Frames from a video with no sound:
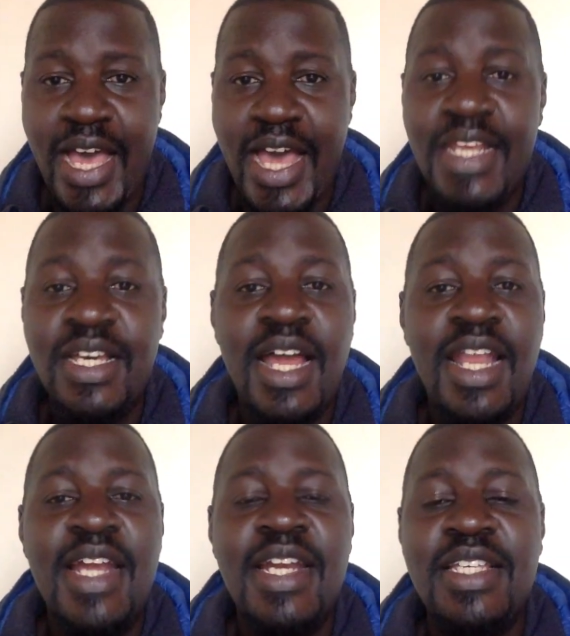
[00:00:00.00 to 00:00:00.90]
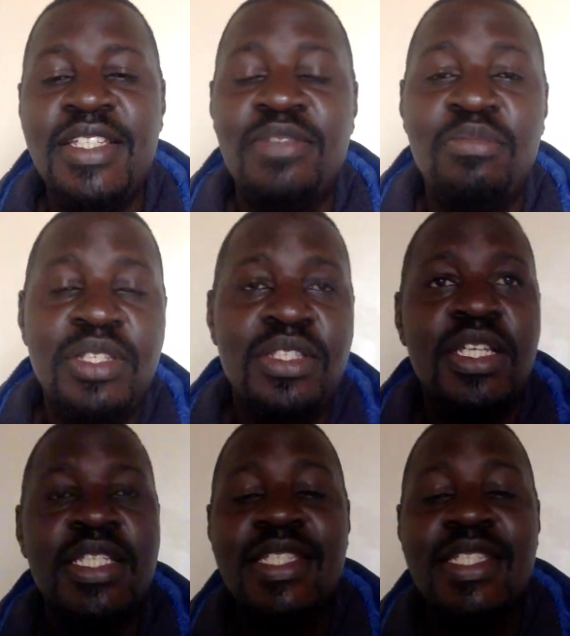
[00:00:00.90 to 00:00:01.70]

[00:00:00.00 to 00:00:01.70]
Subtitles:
Erling Haaland is missing